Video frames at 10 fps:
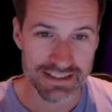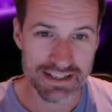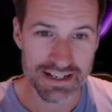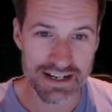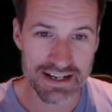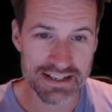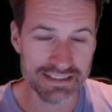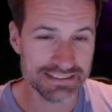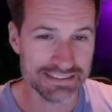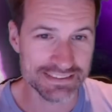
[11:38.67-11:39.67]
Because
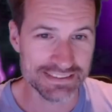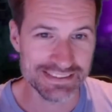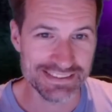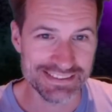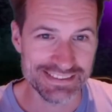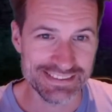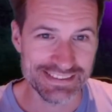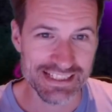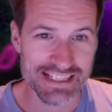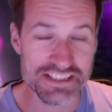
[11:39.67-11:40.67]

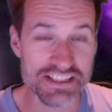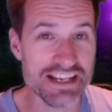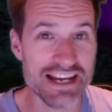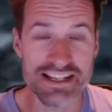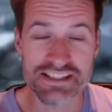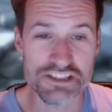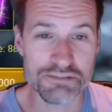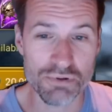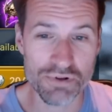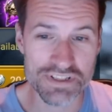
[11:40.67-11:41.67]
again, this is
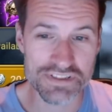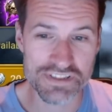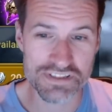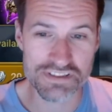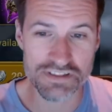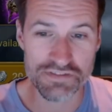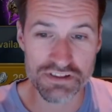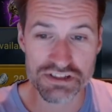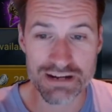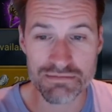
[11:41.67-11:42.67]
points. This is, if it
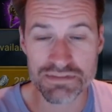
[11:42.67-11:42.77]
was Champ